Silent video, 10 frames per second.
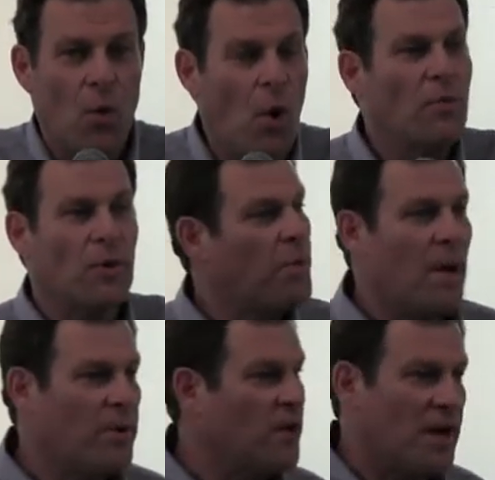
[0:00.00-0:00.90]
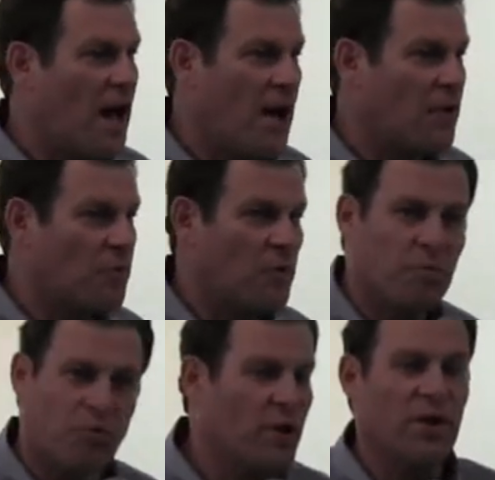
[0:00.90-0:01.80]
one Republican
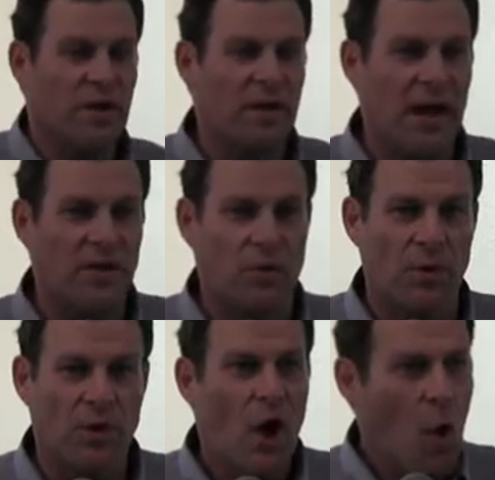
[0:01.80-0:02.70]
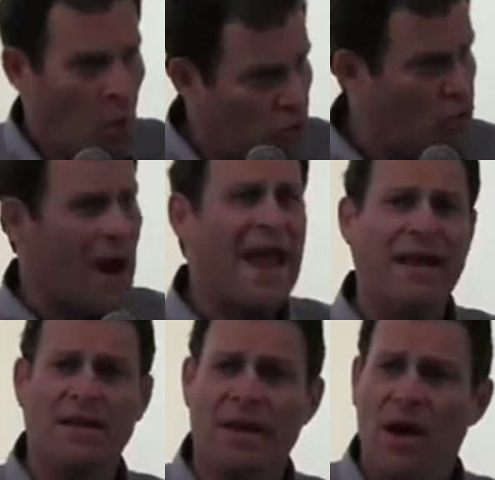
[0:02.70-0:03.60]
congressman's brilliant answer was, well,
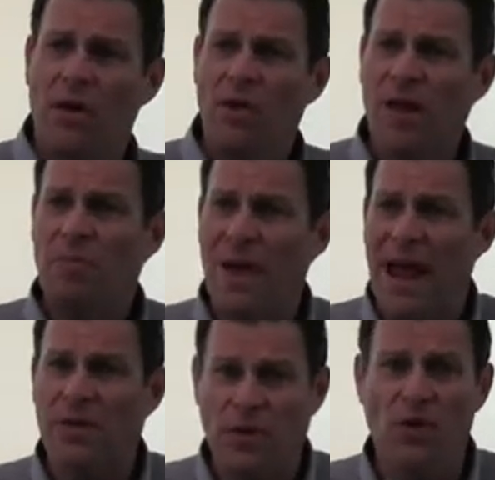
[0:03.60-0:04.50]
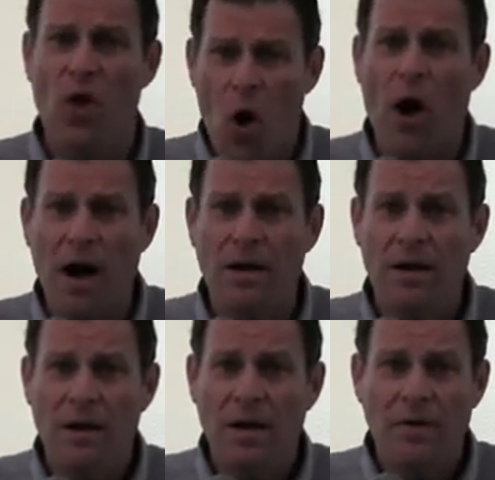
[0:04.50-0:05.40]
great, let's pass a
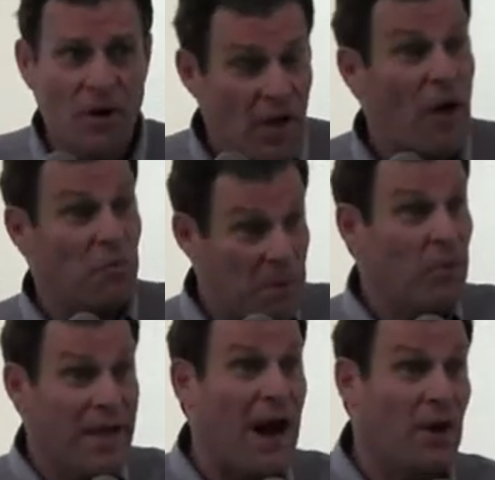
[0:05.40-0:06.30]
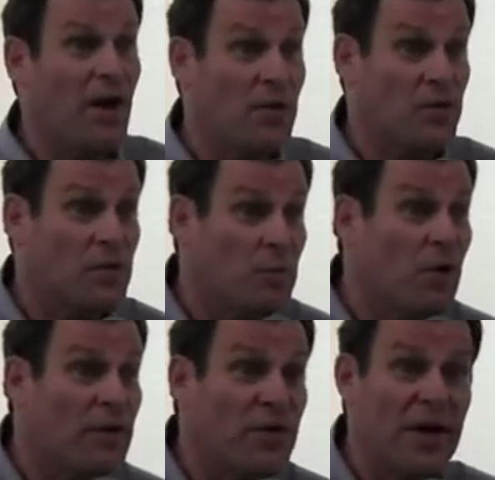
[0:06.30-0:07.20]
law that allows people to carry guns at the
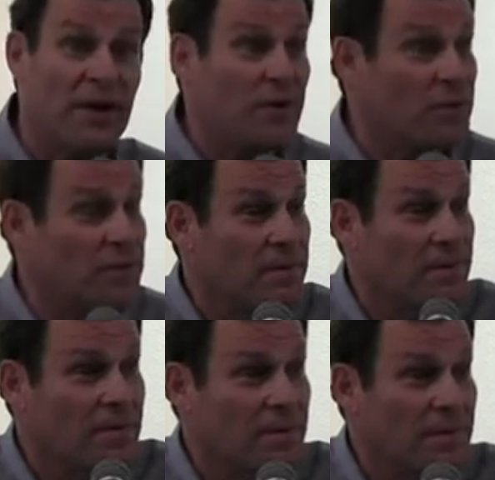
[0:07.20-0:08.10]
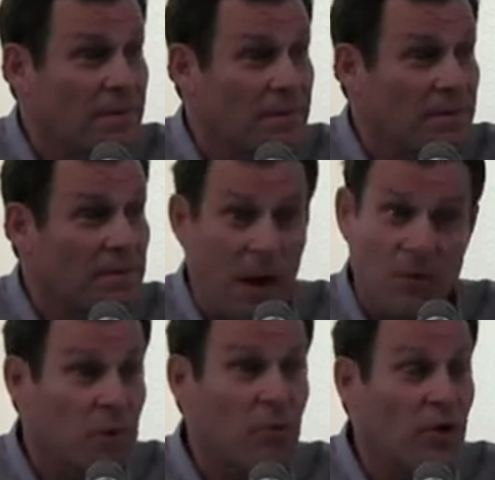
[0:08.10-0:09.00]
movie theaters. That
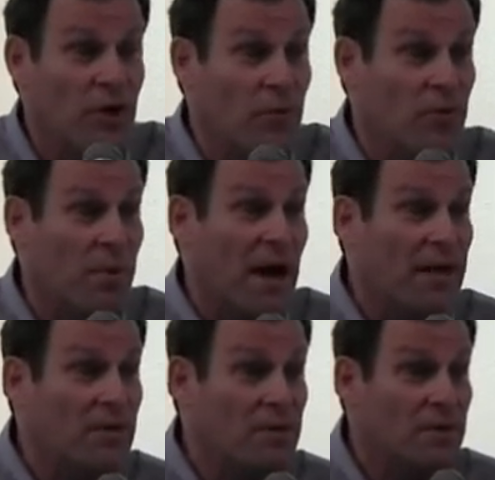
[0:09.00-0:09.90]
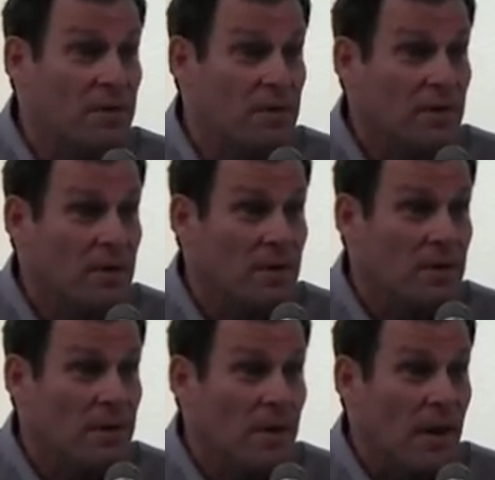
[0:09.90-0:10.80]
was a brilliant response.
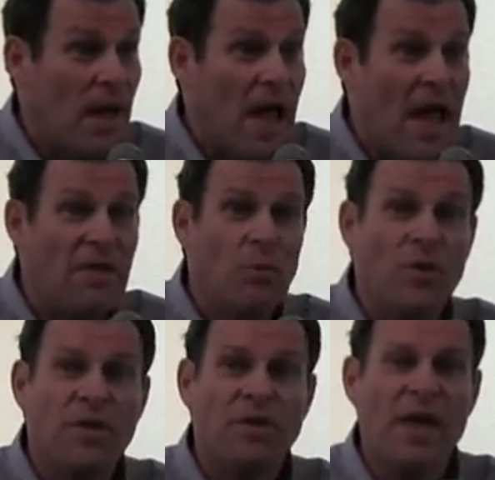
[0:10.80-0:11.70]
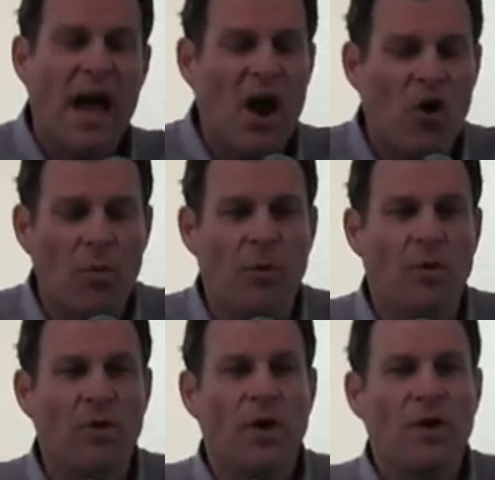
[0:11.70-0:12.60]
And then when the
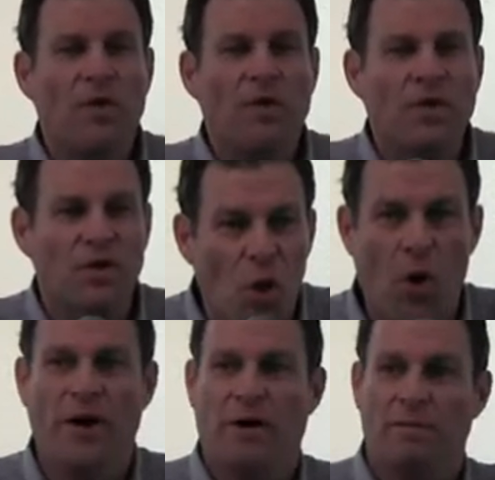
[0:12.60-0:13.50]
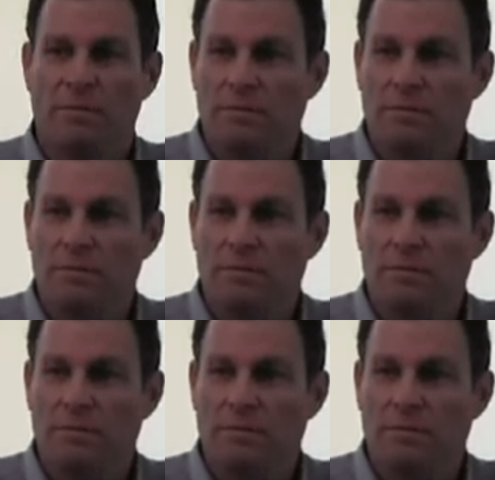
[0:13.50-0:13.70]
terrible slaughter,